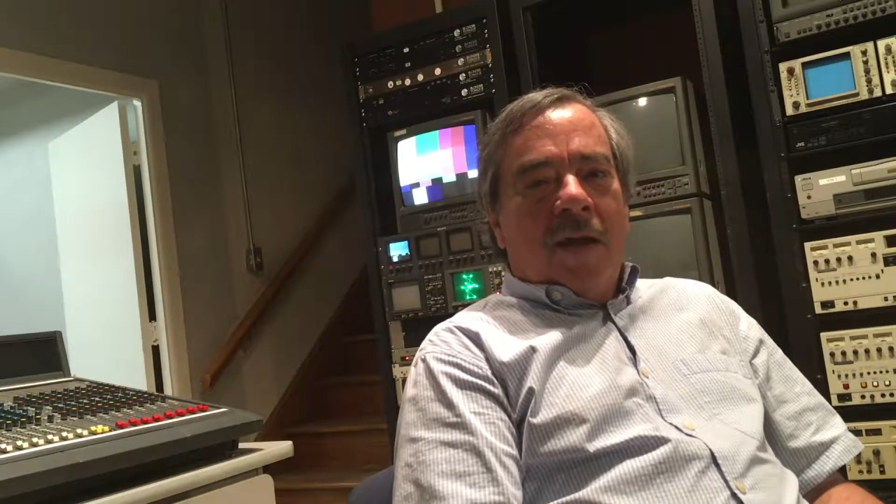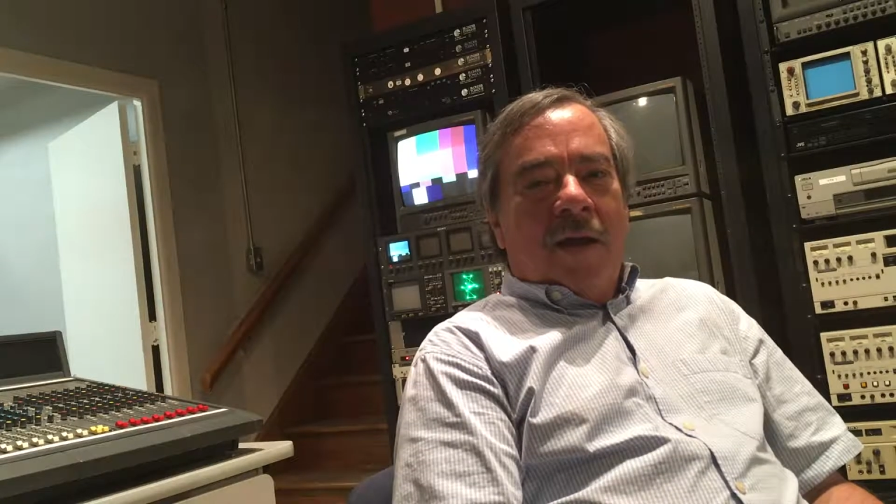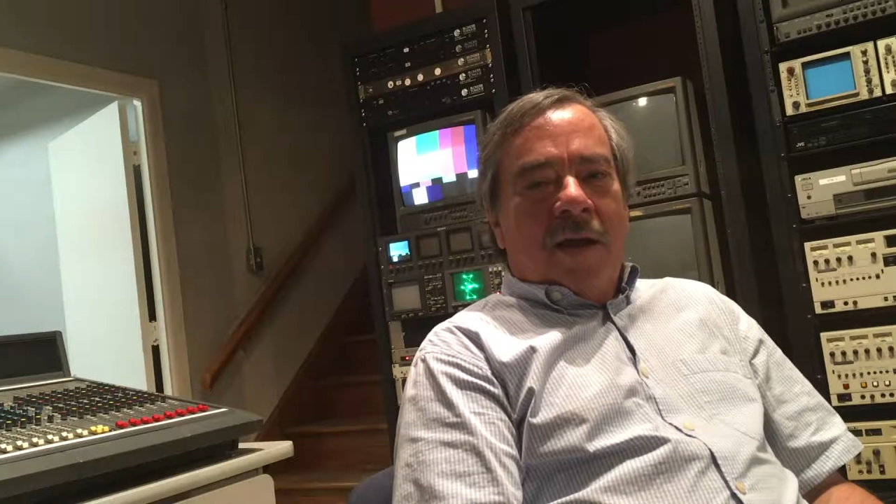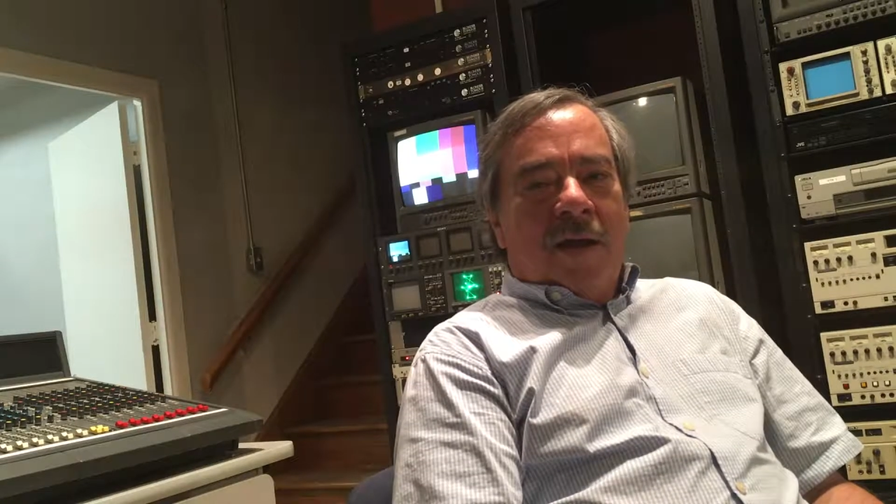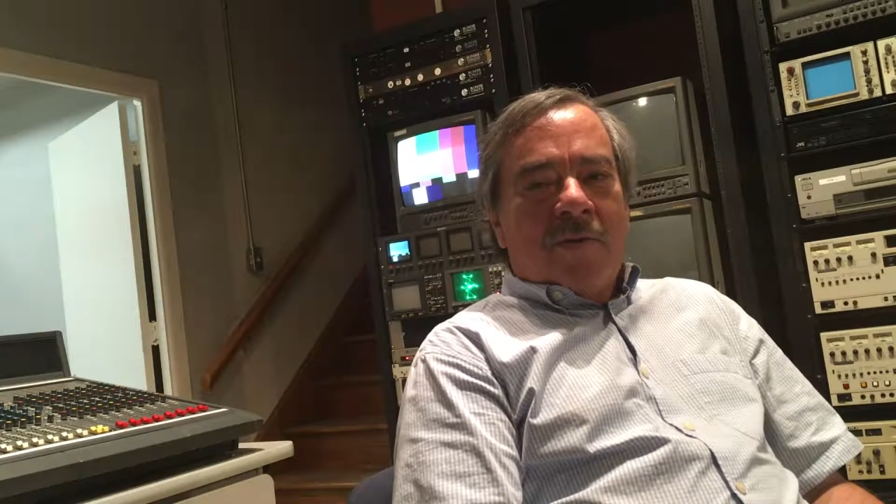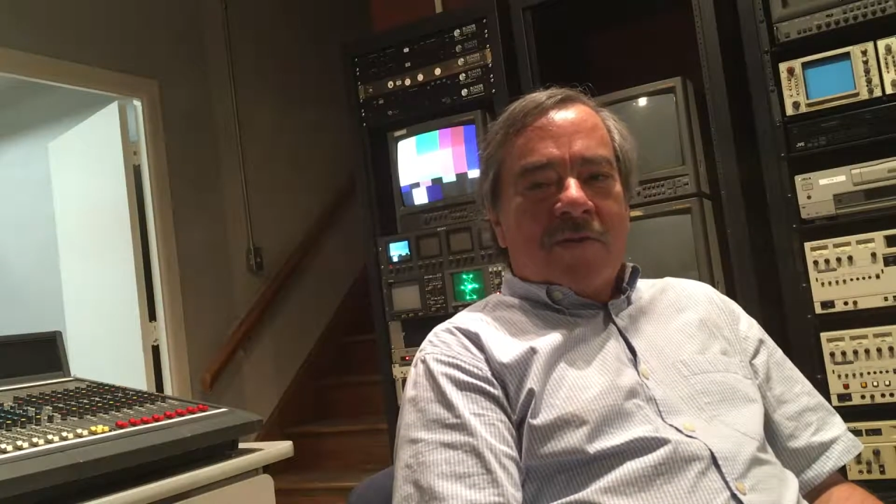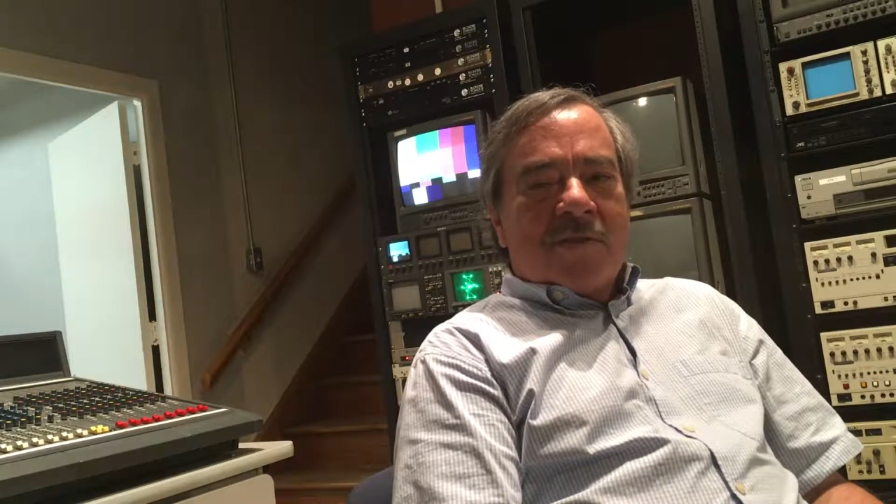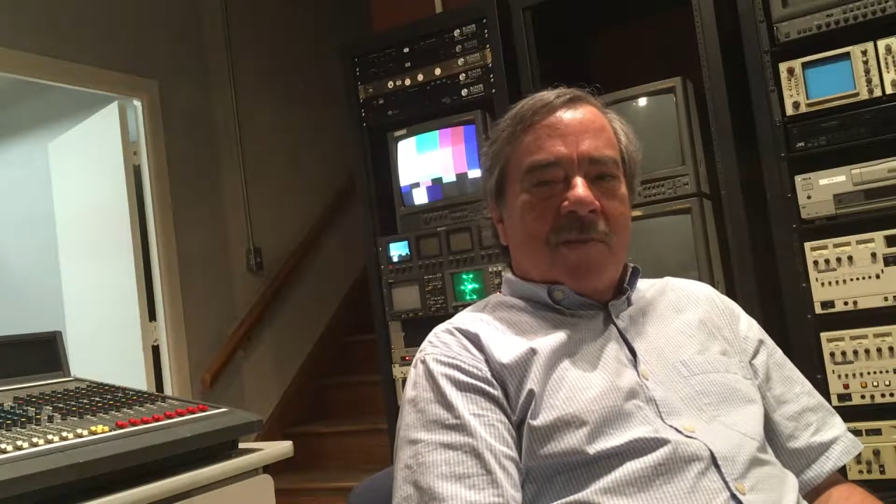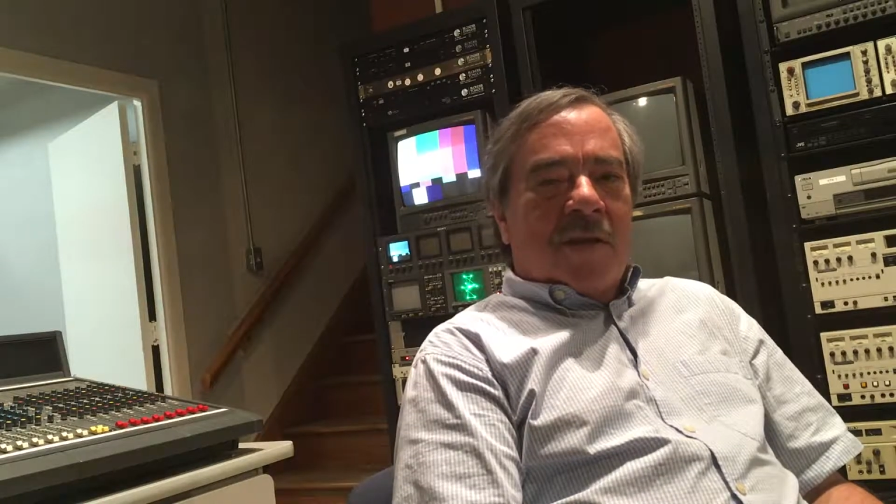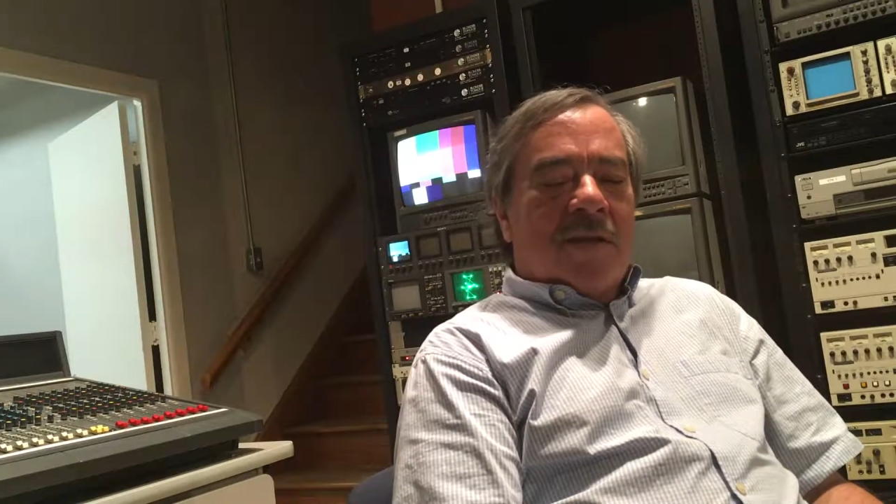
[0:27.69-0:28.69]
And I was
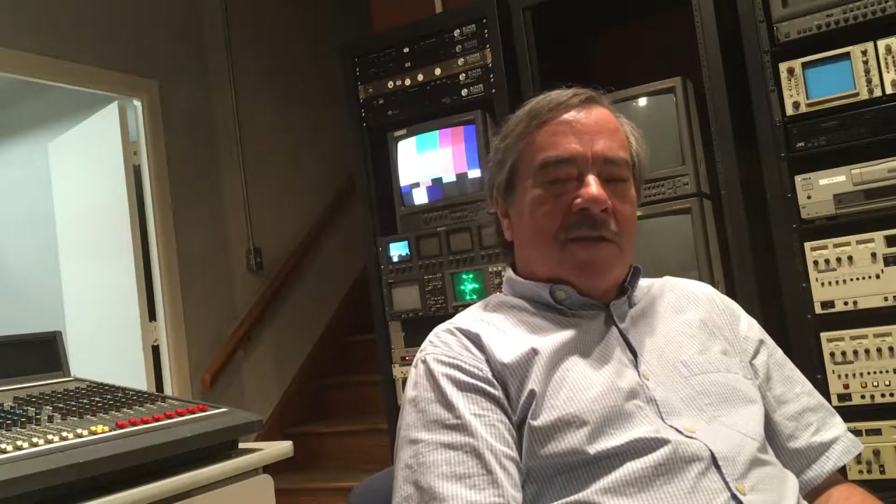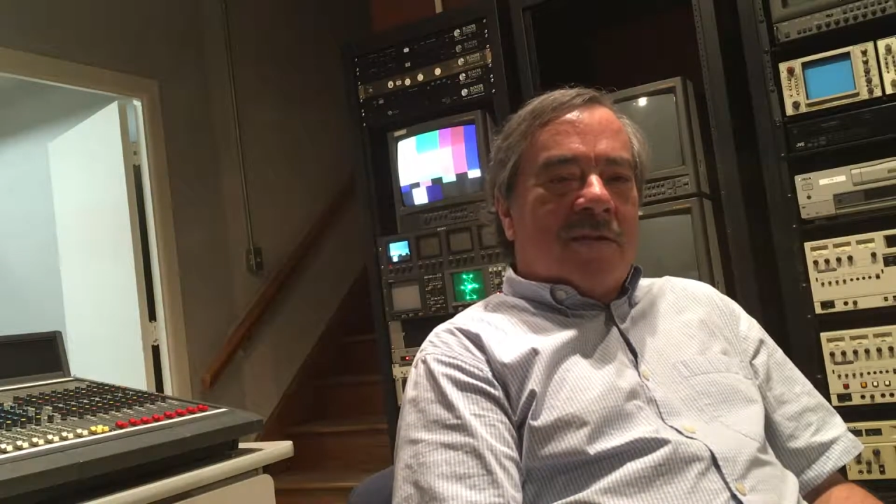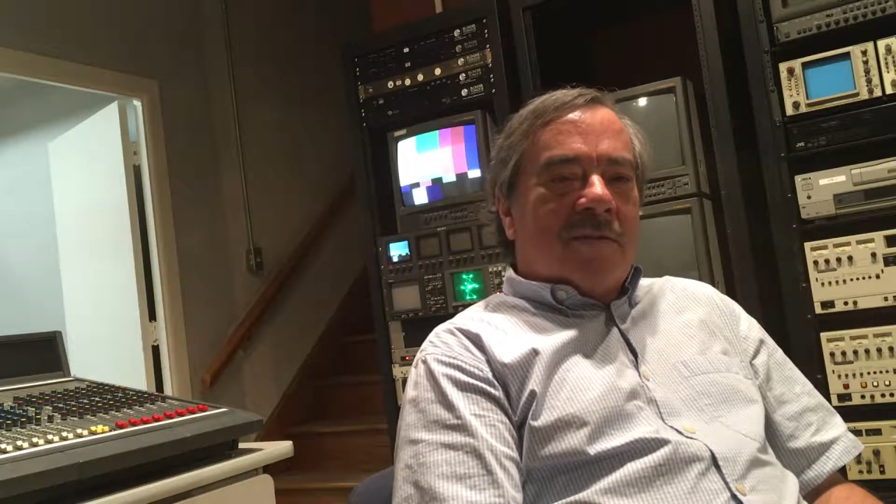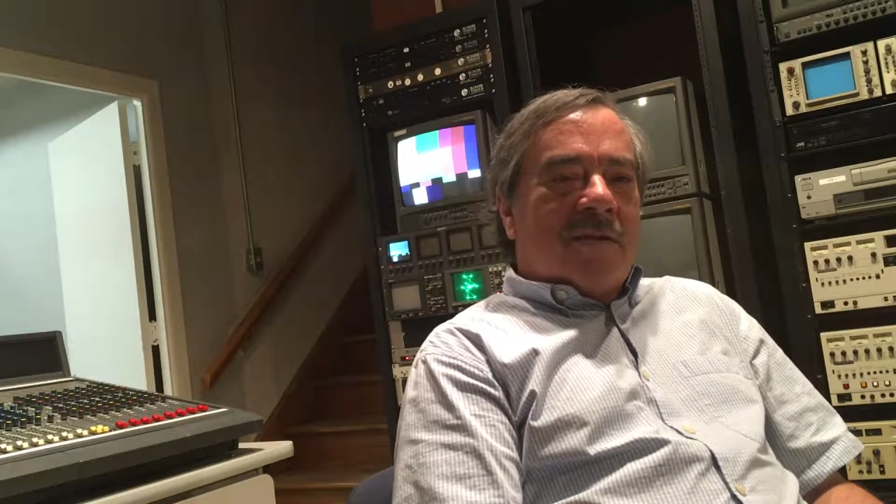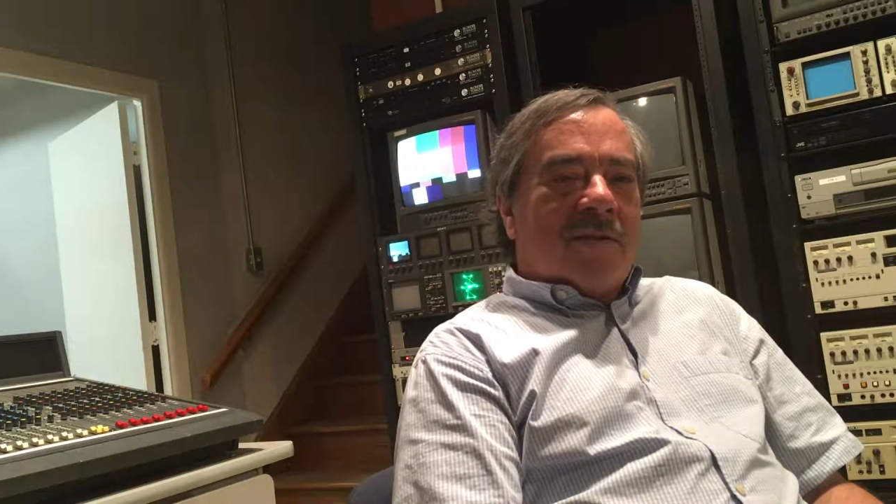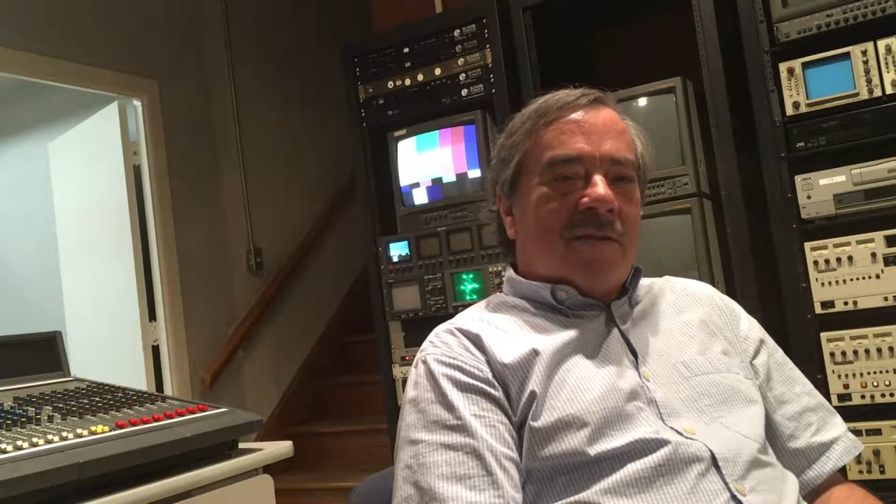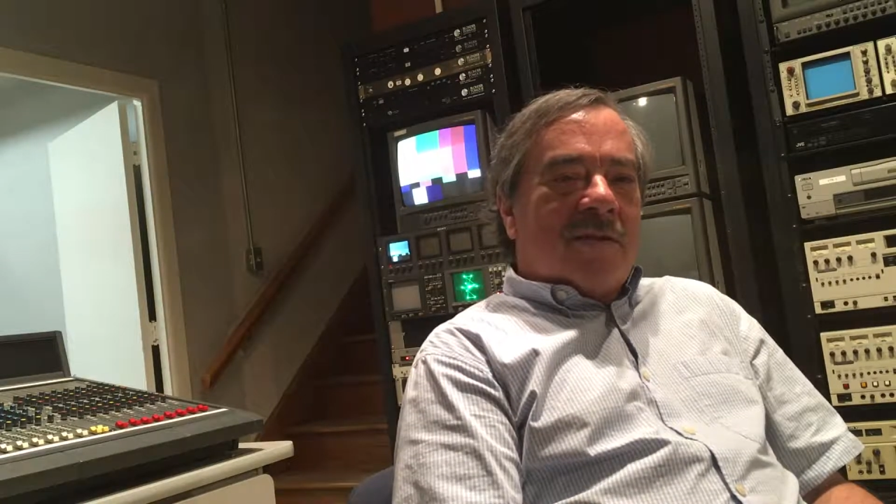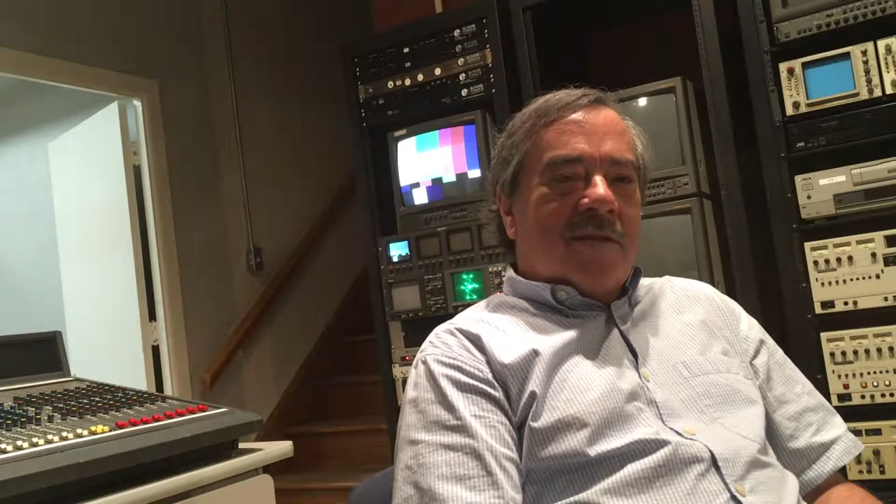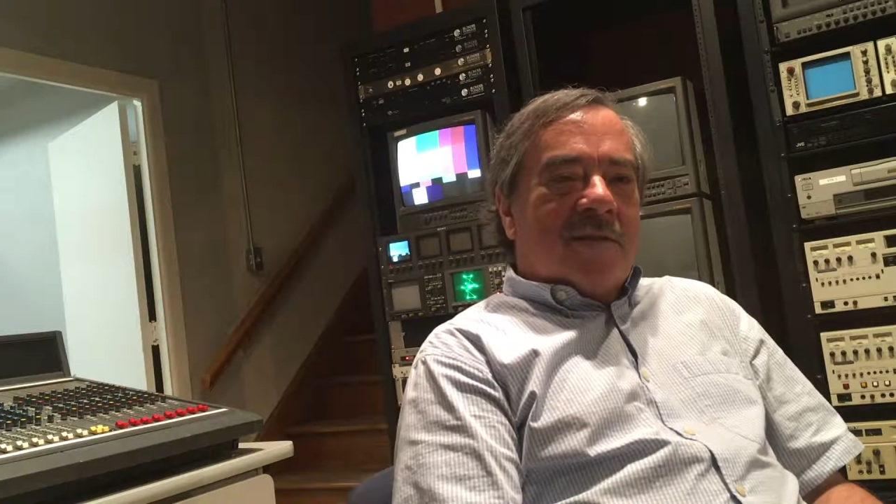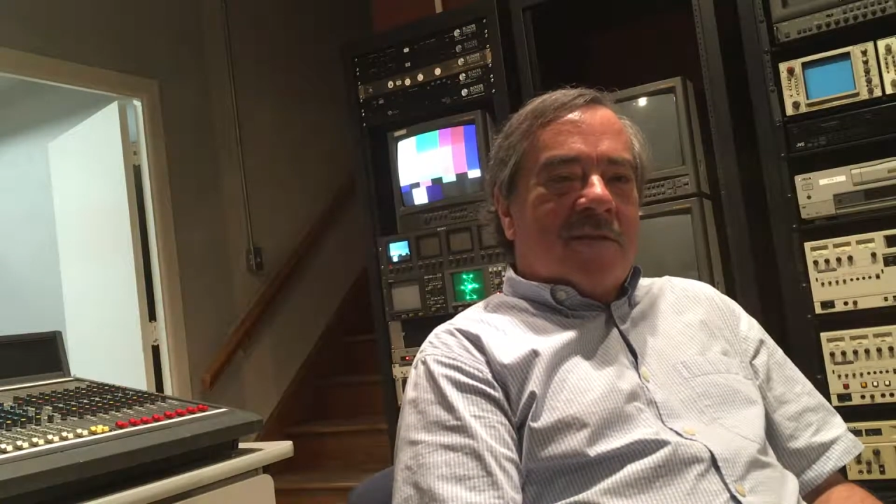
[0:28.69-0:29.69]
explaining to these
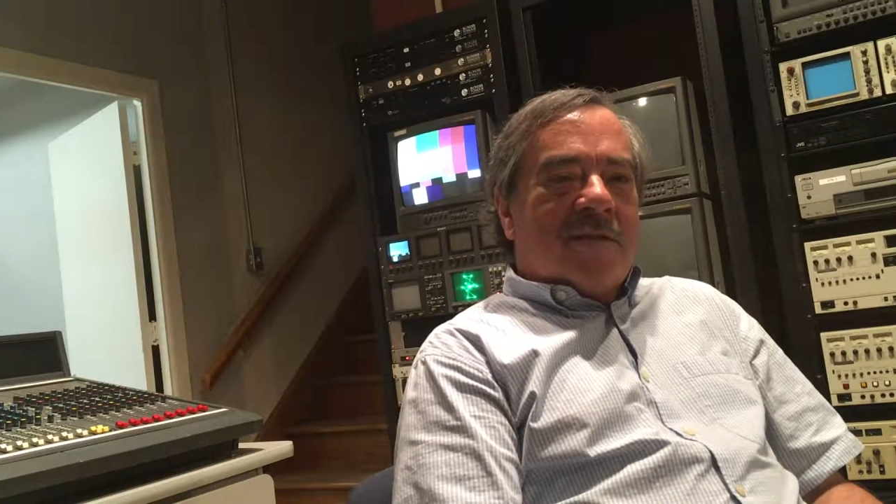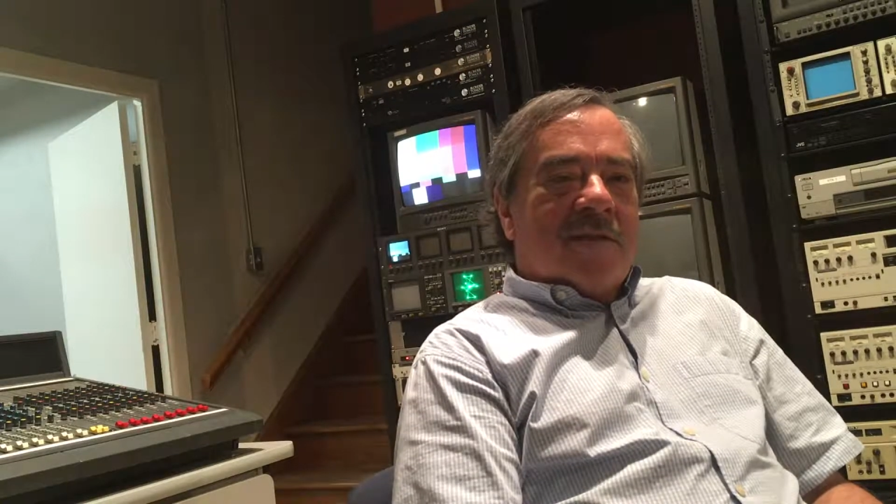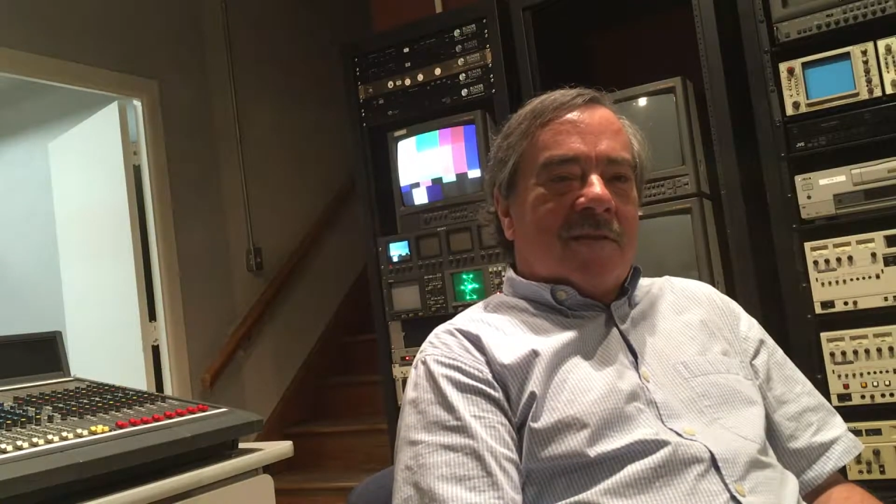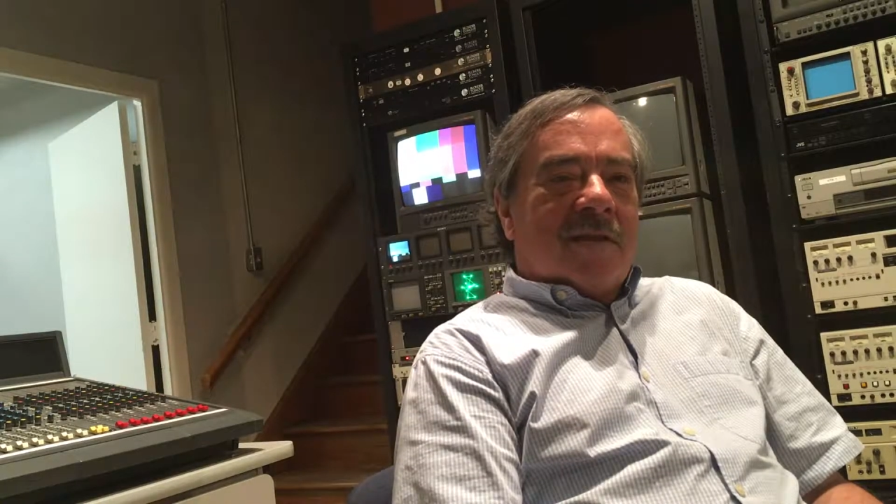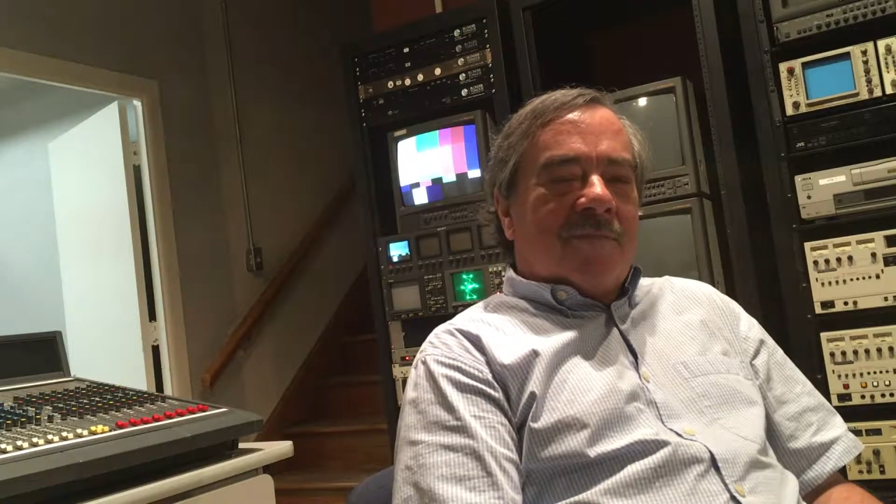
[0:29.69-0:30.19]
kids that,